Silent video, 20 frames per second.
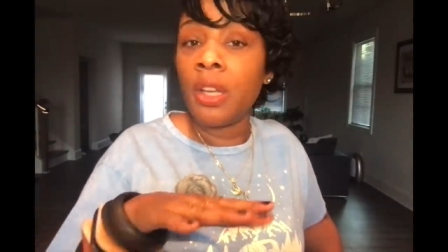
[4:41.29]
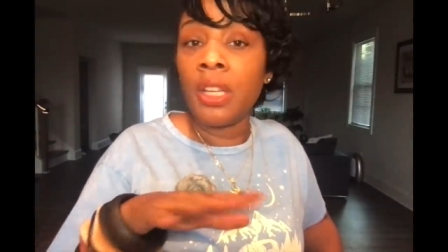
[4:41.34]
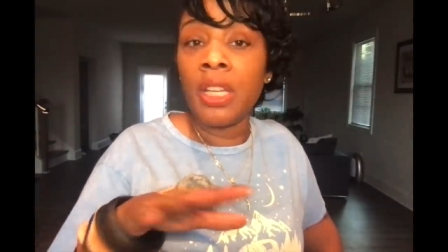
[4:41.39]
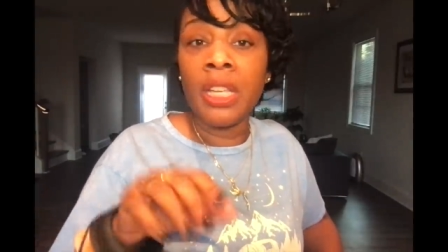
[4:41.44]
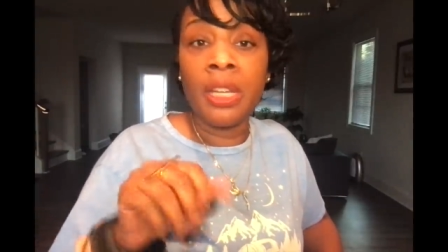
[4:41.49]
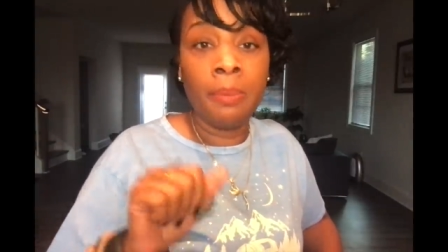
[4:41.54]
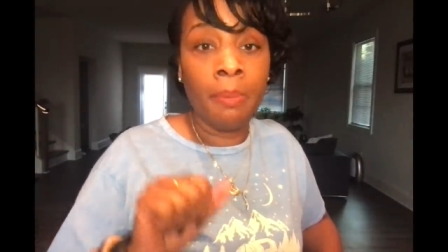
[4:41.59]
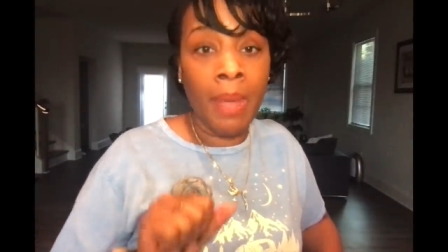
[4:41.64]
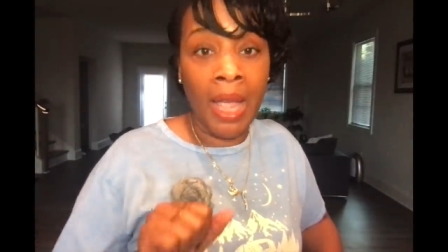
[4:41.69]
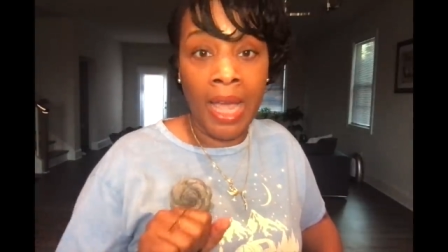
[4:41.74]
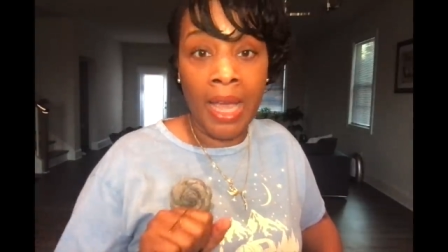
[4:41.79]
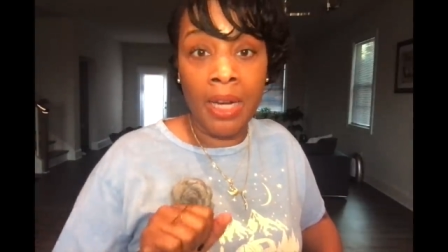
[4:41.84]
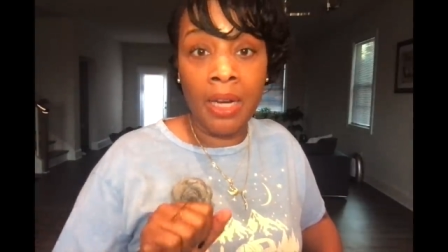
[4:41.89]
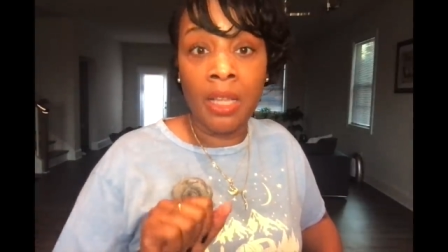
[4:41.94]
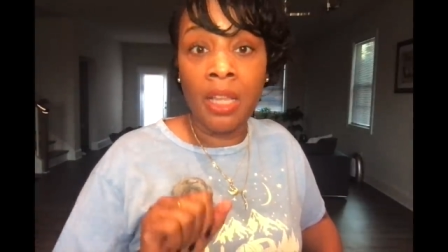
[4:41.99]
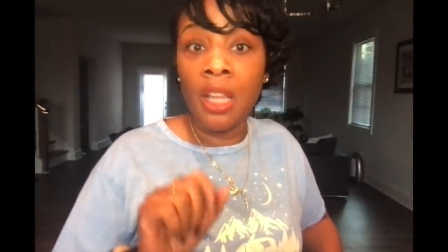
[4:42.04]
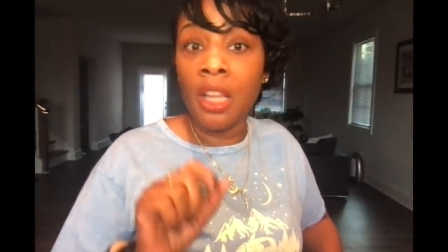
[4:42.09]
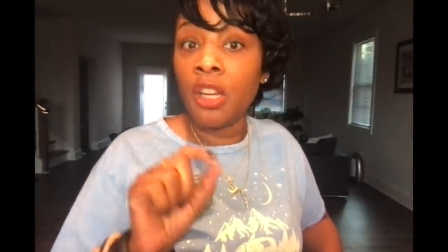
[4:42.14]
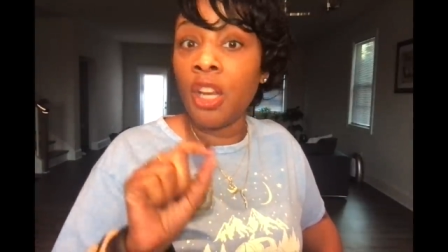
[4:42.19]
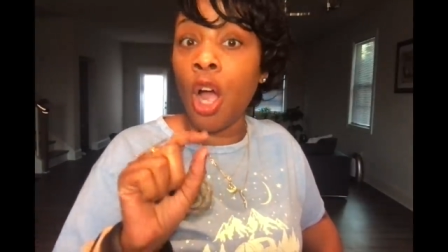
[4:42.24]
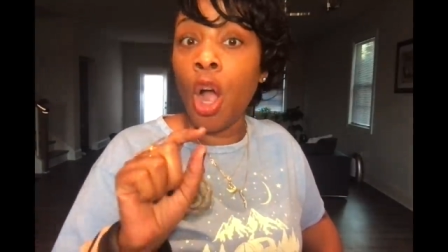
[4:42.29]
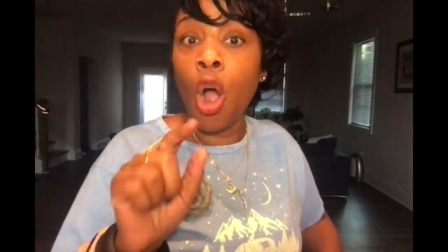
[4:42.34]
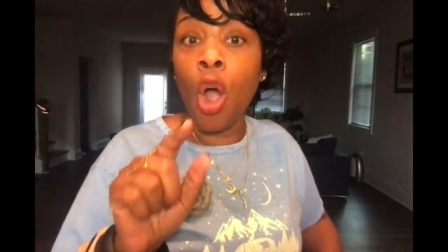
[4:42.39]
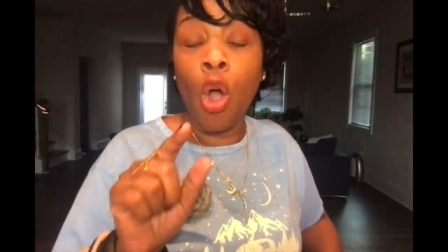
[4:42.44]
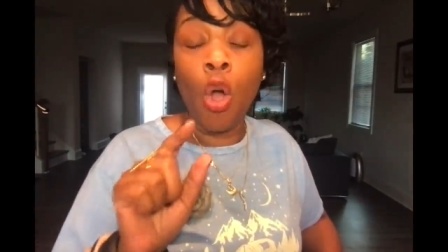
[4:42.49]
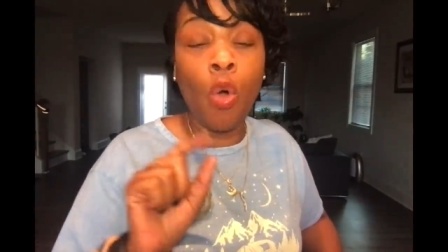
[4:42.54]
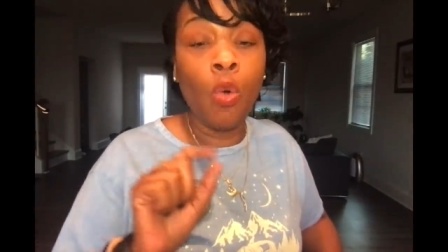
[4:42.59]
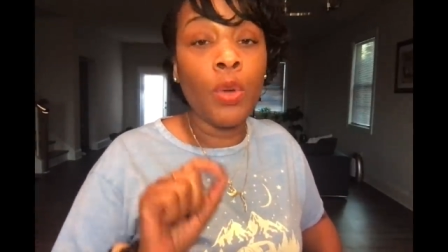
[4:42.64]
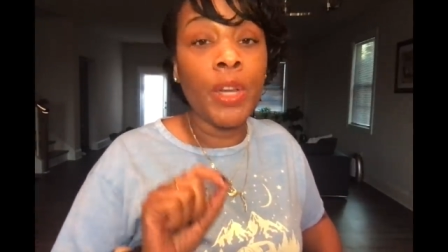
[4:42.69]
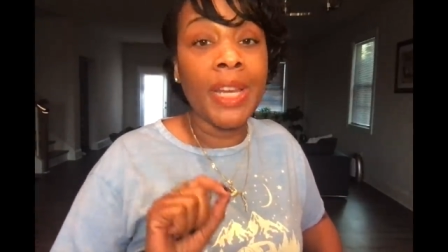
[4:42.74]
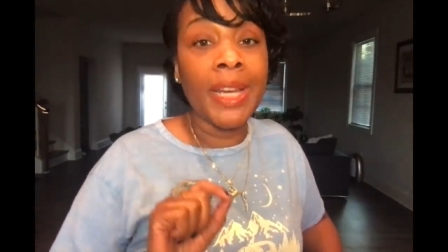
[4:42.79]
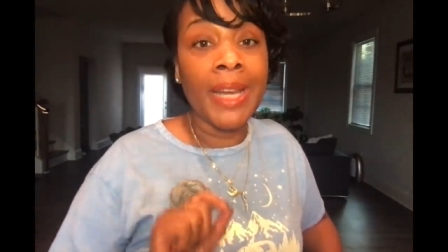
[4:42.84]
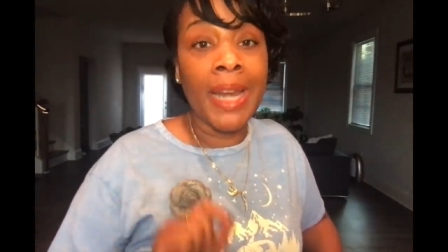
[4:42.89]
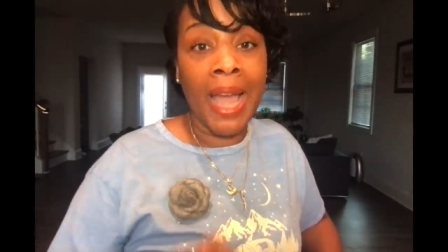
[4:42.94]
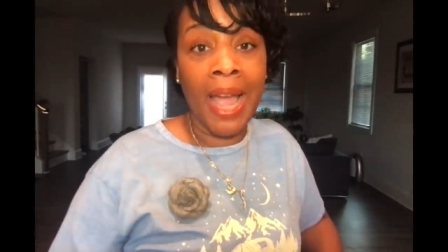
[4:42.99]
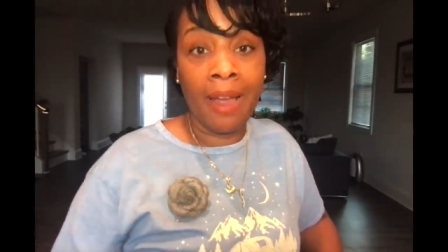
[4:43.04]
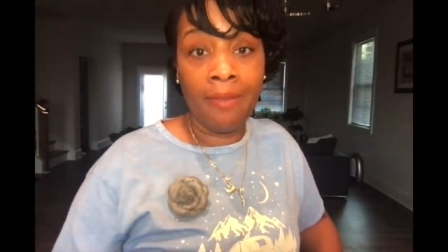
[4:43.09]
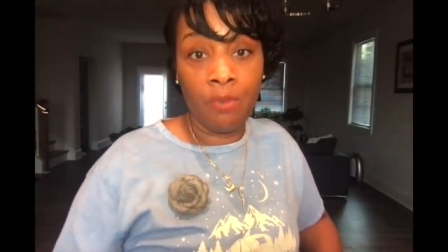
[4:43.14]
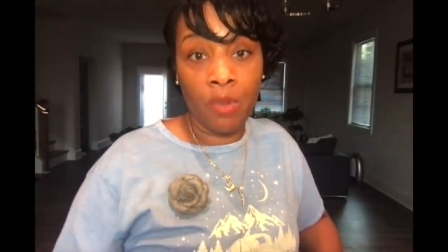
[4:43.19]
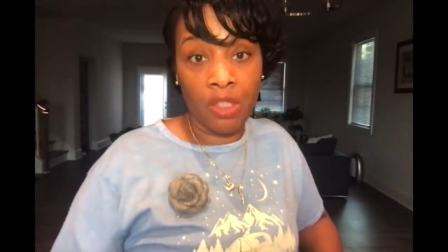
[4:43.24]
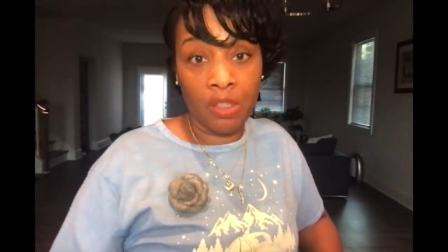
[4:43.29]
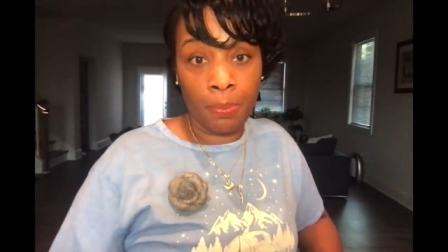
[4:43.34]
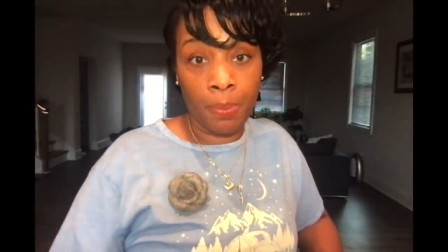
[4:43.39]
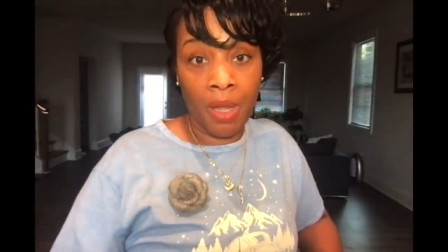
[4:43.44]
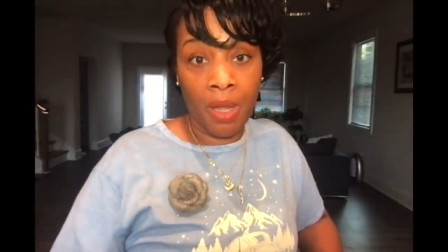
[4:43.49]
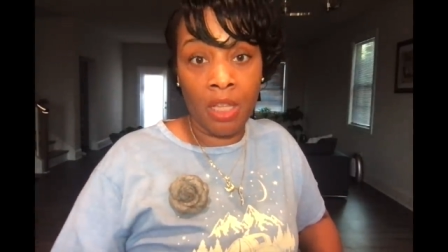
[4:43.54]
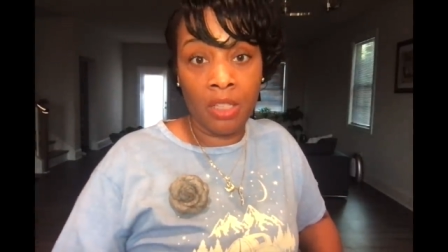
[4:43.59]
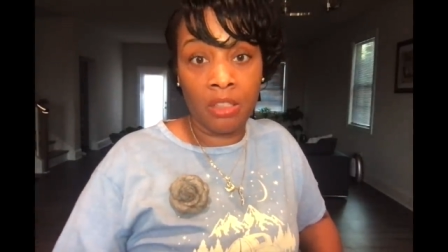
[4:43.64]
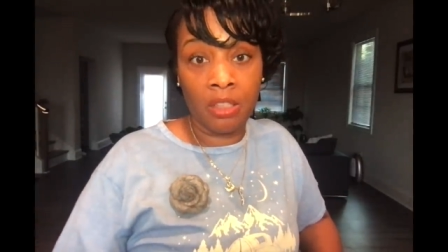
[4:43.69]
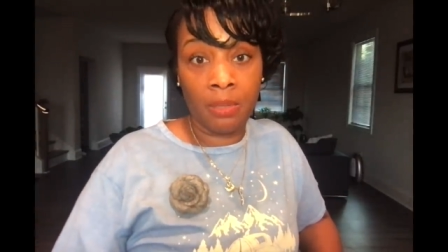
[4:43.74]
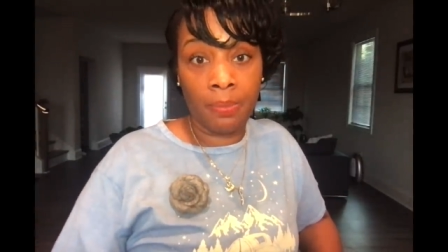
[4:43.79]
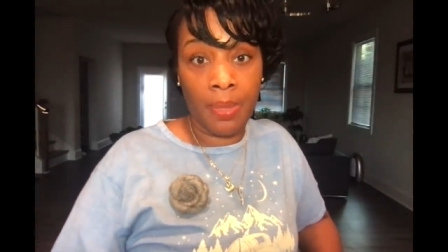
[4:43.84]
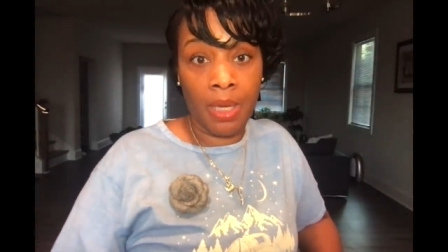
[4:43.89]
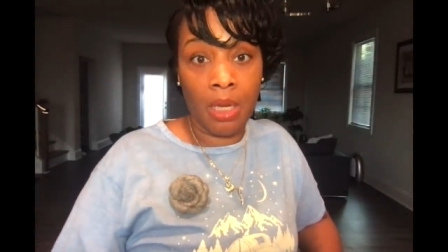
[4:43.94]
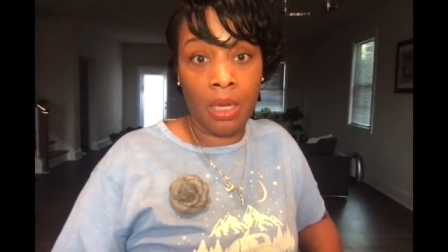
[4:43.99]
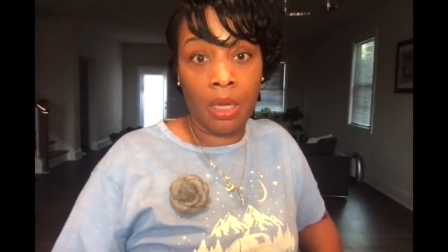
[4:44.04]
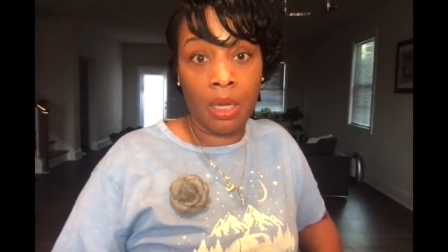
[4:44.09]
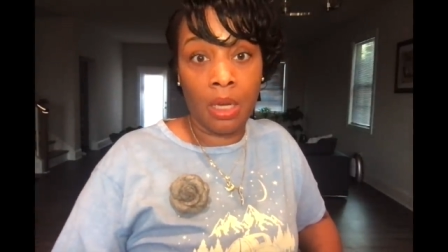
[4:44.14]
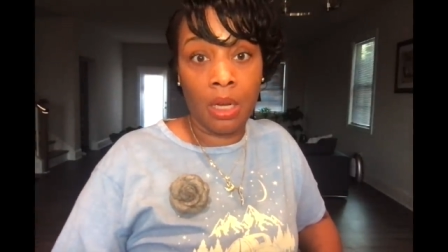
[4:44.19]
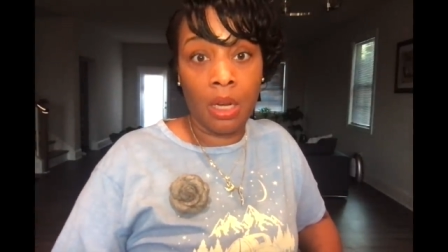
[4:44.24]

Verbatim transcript: Didn't matter. The whole did not respond to me.